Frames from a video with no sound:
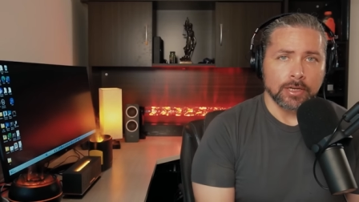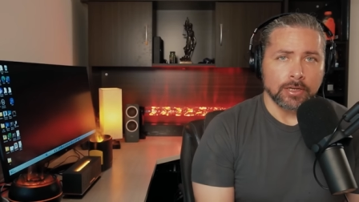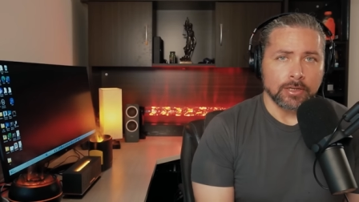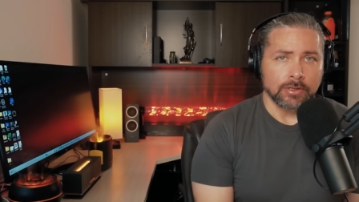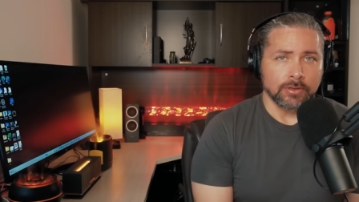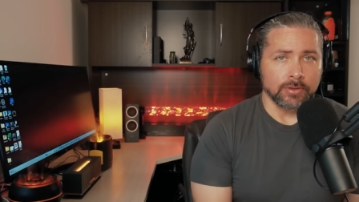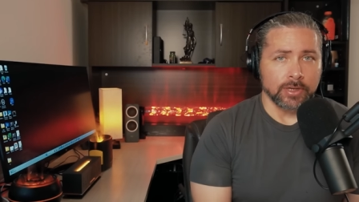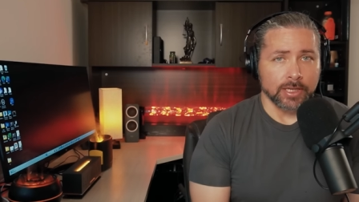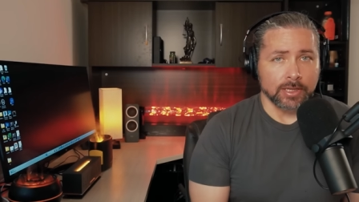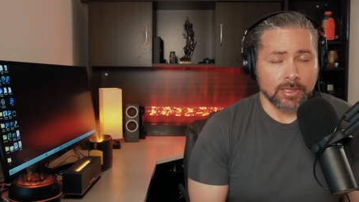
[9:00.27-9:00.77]

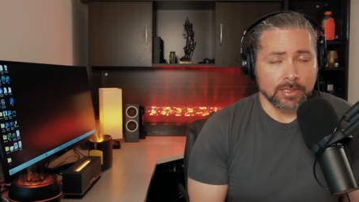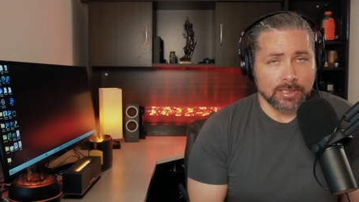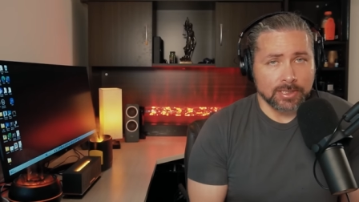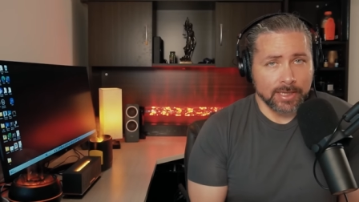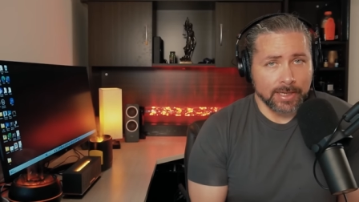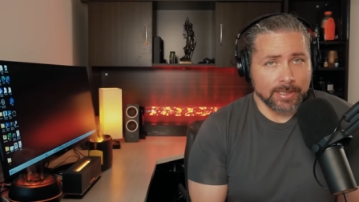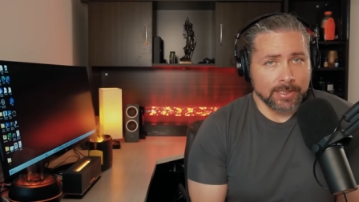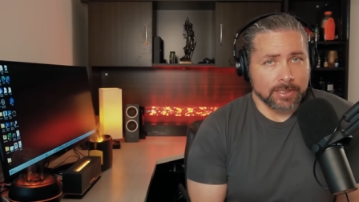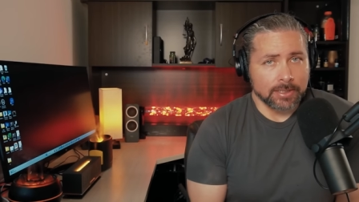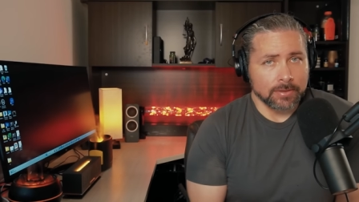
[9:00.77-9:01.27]
you get the
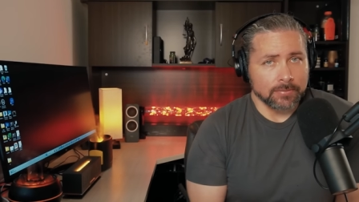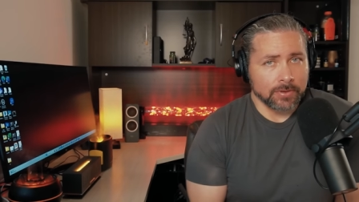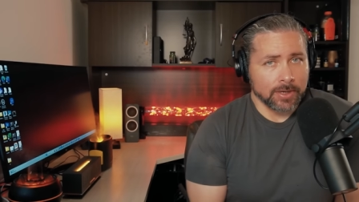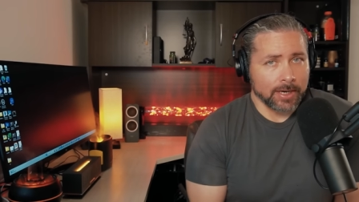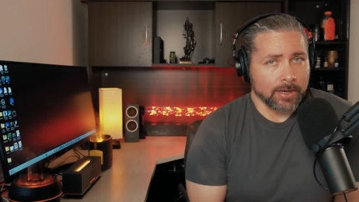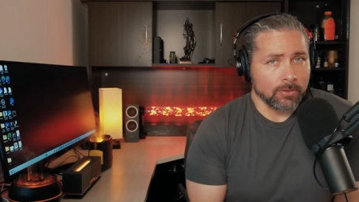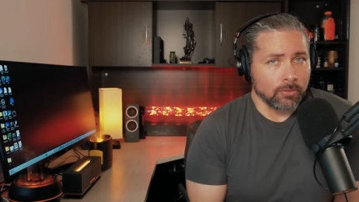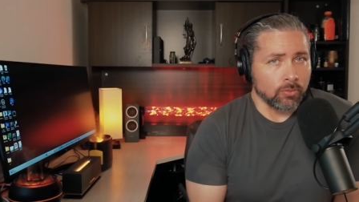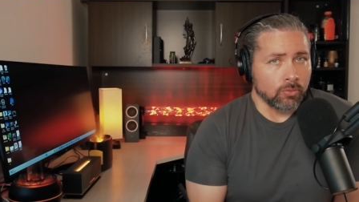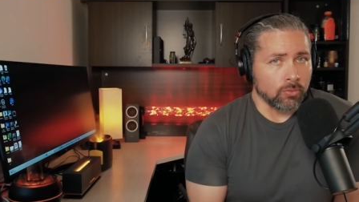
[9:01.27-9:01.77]
sense of
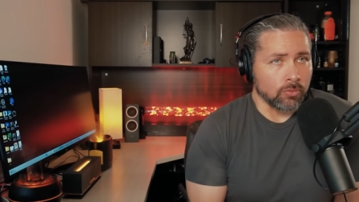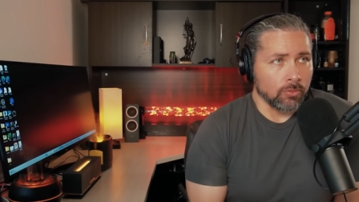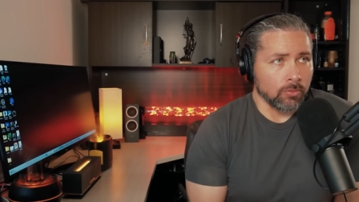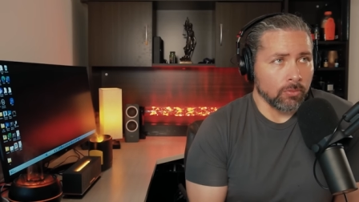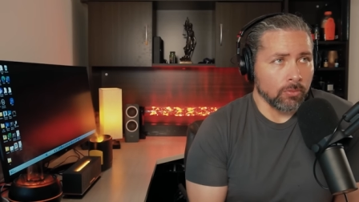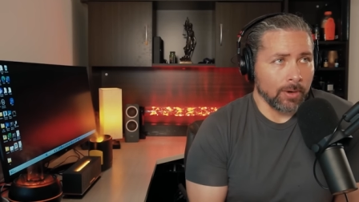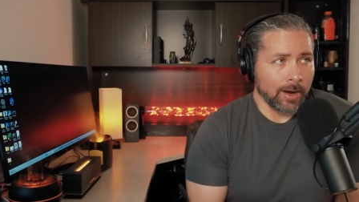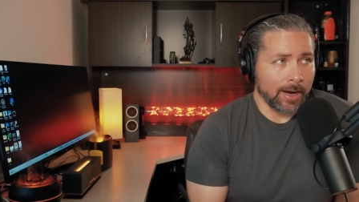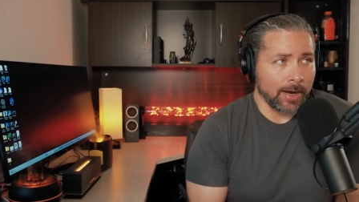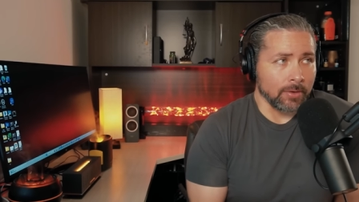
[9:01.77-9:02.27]
kind
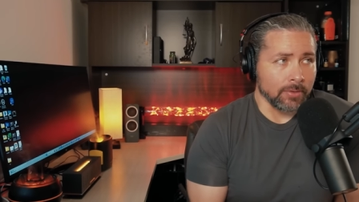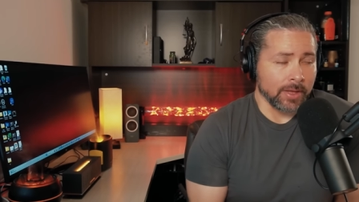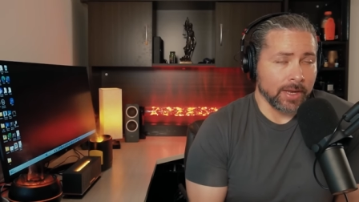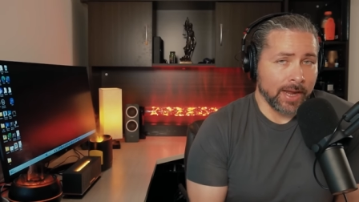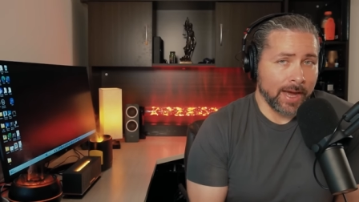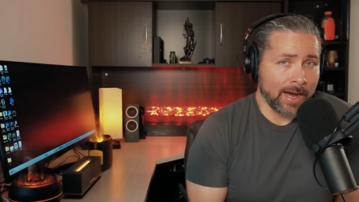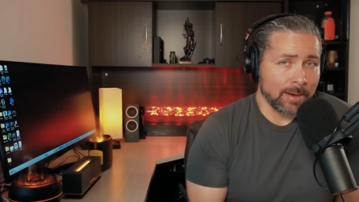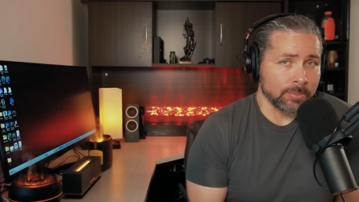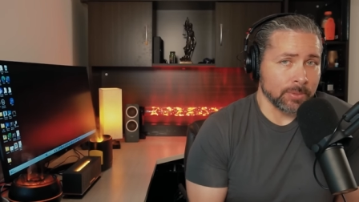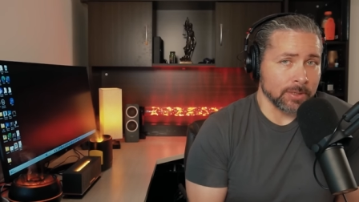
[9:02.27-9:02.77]
of how that
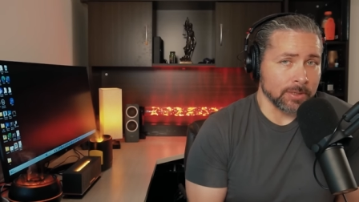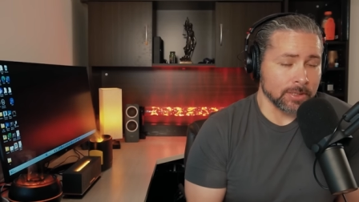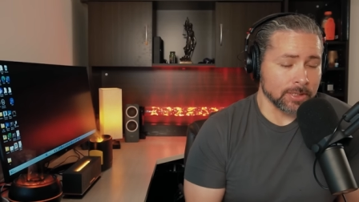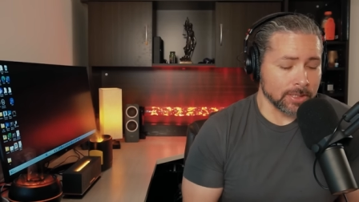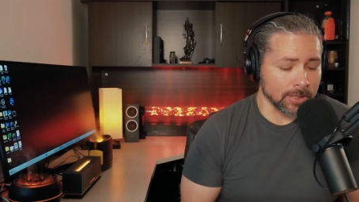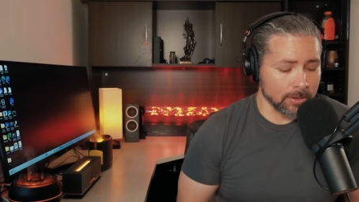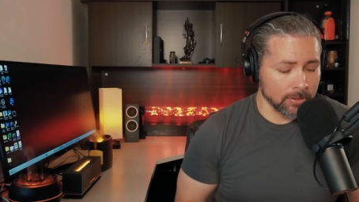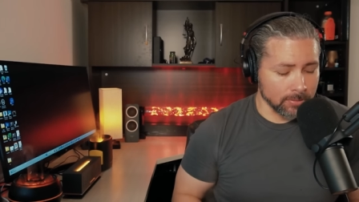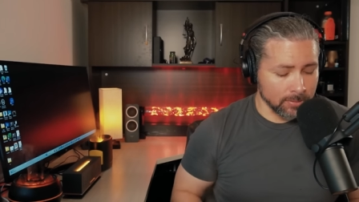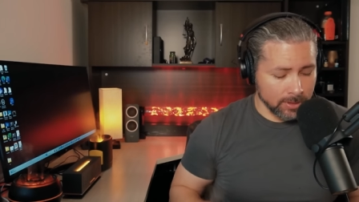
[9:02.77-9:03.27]
happened.
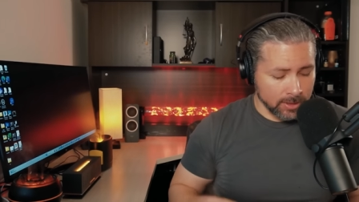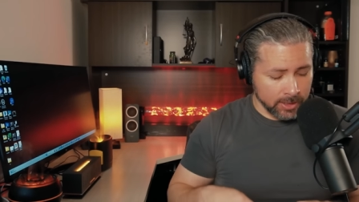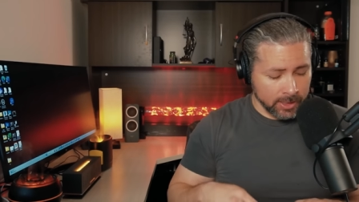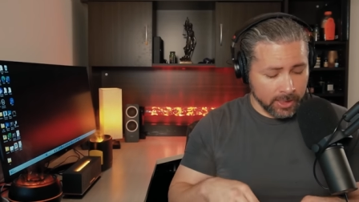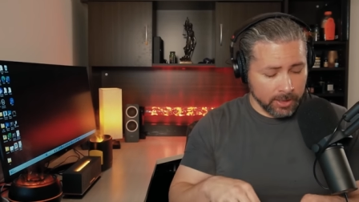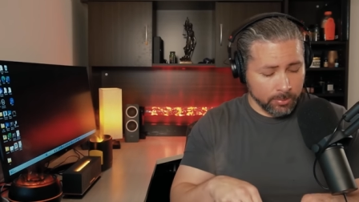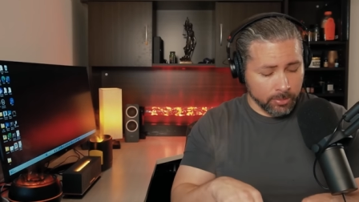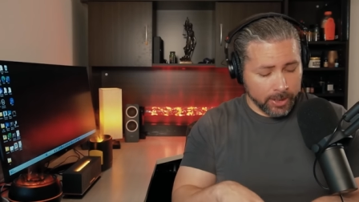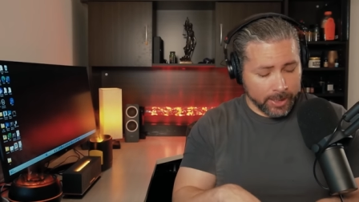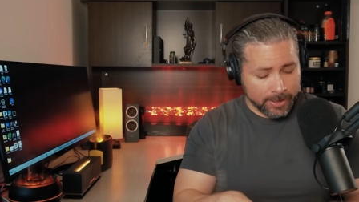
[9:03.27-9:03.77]
So Dee
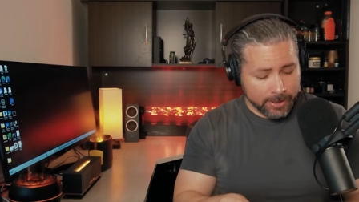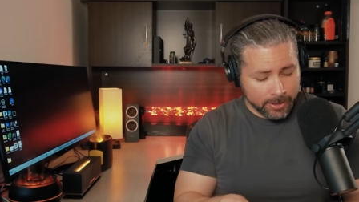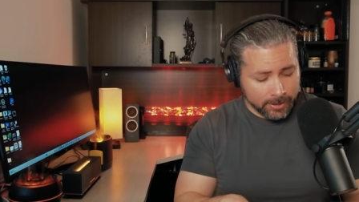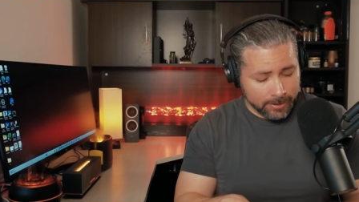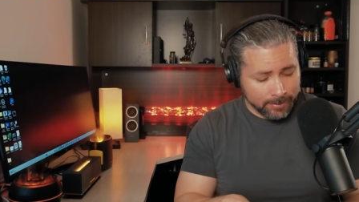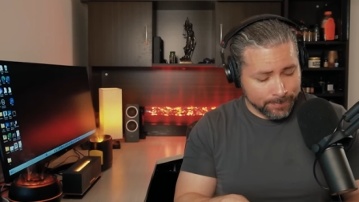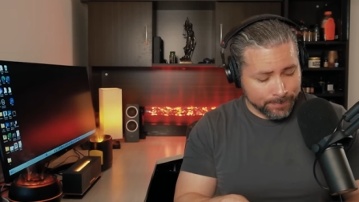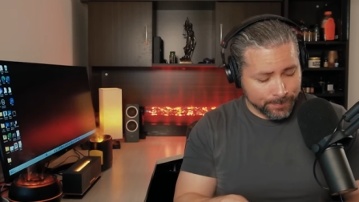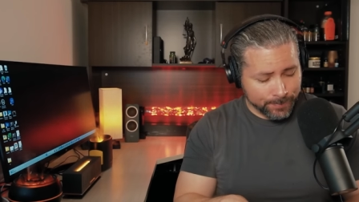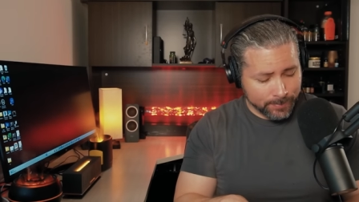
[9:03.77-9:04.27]
Dee
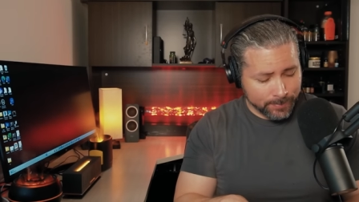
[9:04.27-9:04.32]
Blanchard,